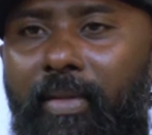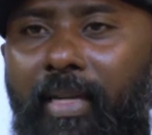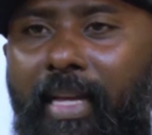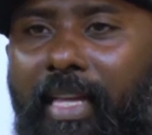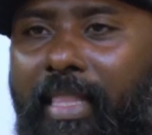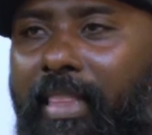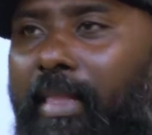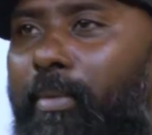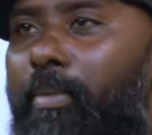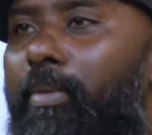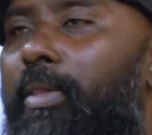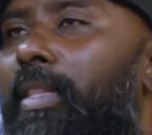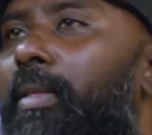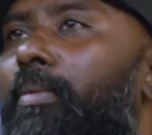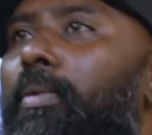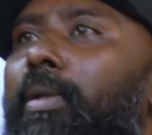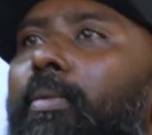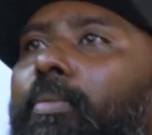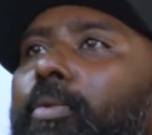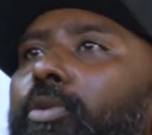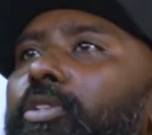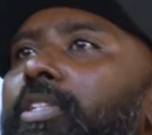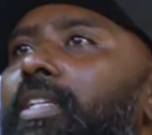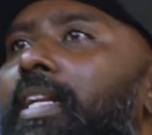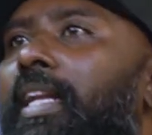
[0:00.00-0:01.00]
Hey, in the
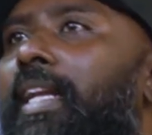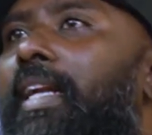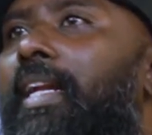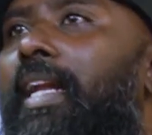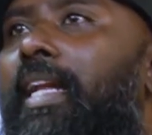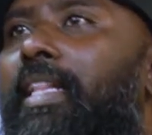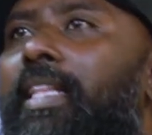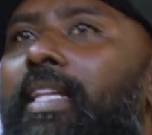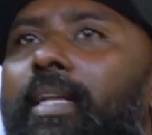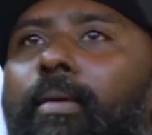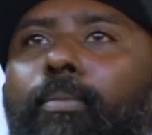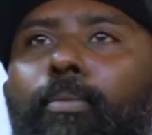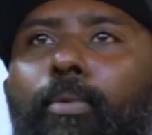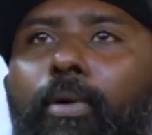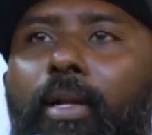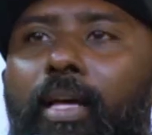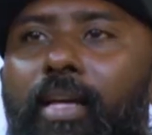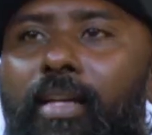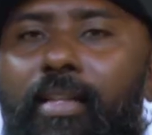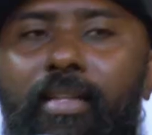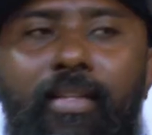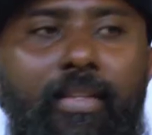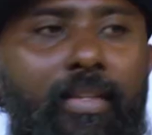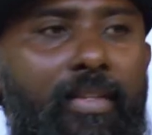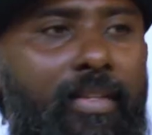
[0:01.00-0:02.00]
music, I'll let the club put
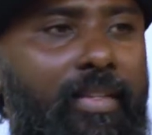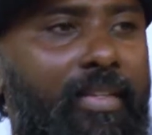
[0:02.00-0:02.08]
up.